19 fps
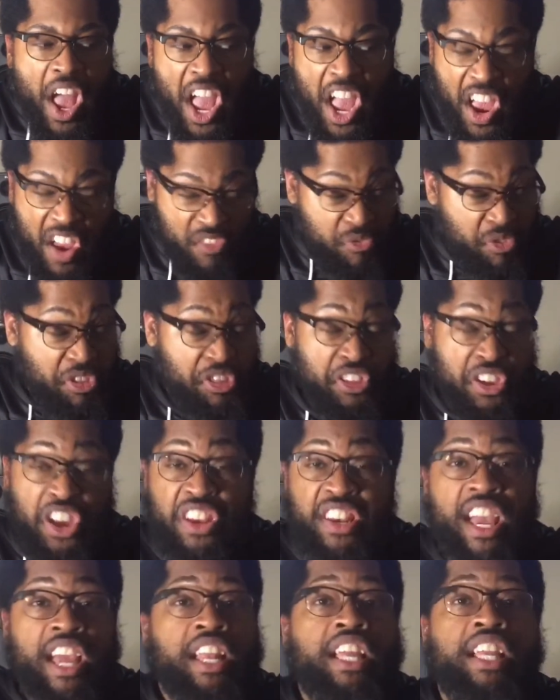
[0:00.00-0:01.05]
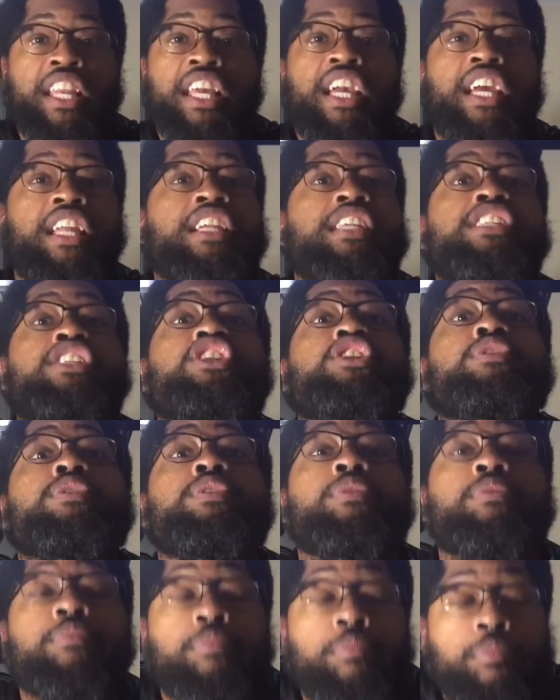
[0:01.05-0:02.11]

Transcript: Everything that he did is true.